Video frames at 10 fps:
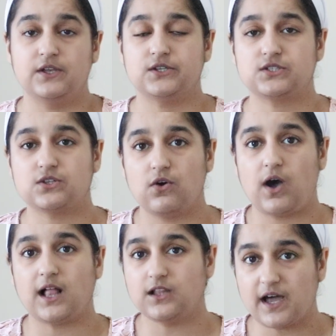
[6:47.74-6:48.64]
So
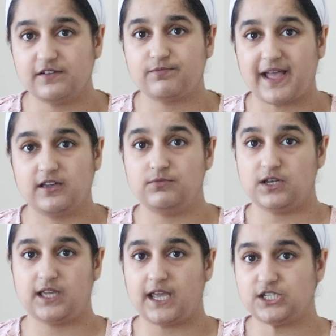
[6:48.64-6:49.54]
a lot of my
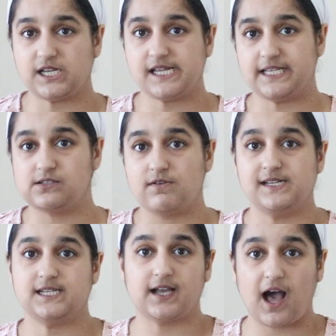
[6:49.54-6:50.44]
communication is going
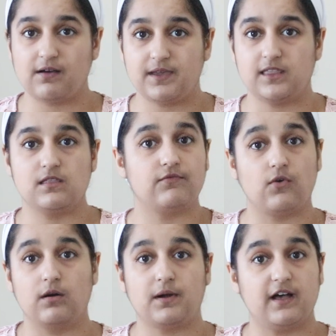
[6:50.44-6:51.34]
to come in the
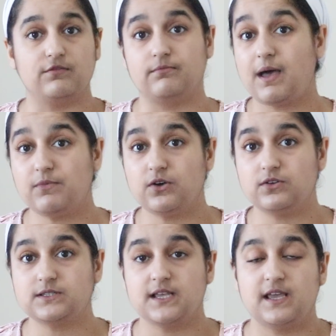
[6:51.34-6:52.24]
form of
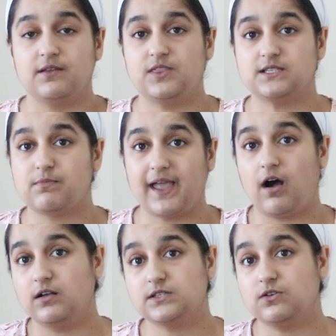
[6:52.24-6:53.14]
memos. This might
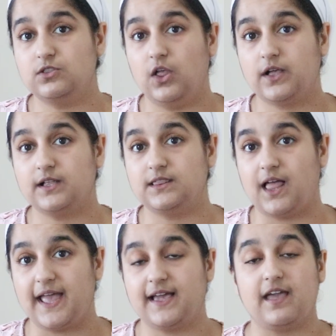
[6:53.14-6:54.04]
also look
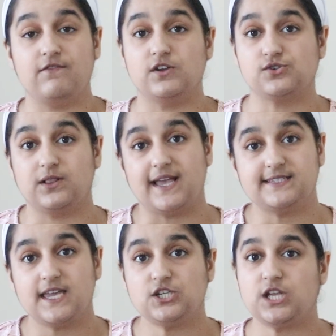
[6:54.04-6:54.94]
like a
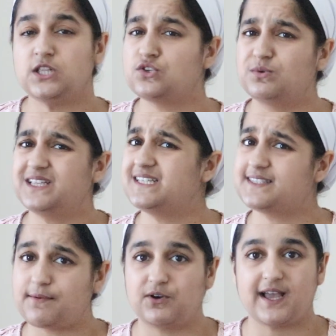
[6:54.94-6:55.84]
visualization, so really
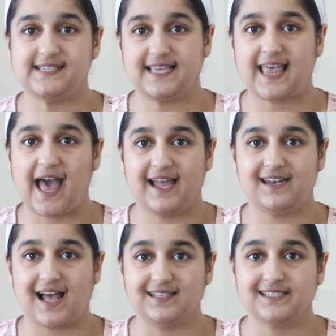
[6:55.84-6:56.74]
summarizing that
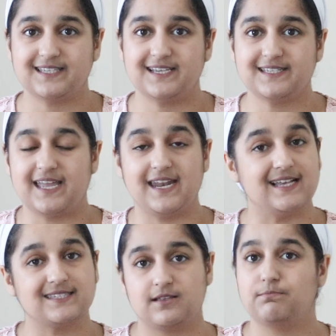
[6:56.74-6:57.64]
analysis in
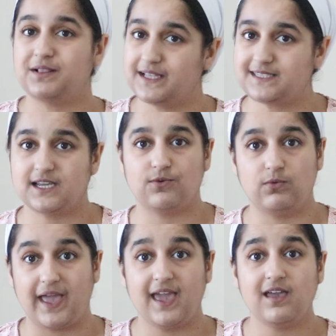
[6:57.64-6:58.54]
a simplistic
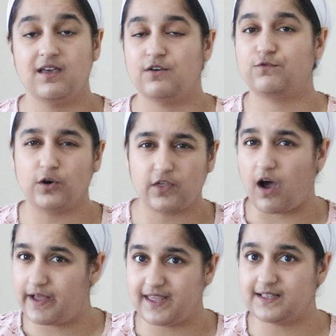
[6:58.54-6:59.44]
way for the
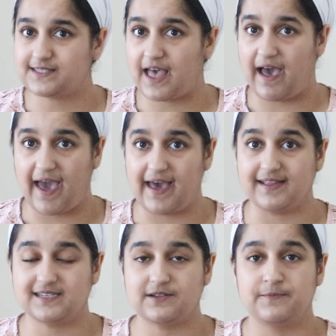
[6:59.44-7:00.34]
audience at
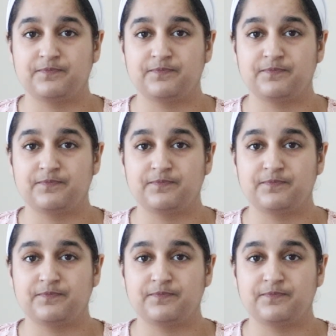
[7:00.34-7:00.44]
hand.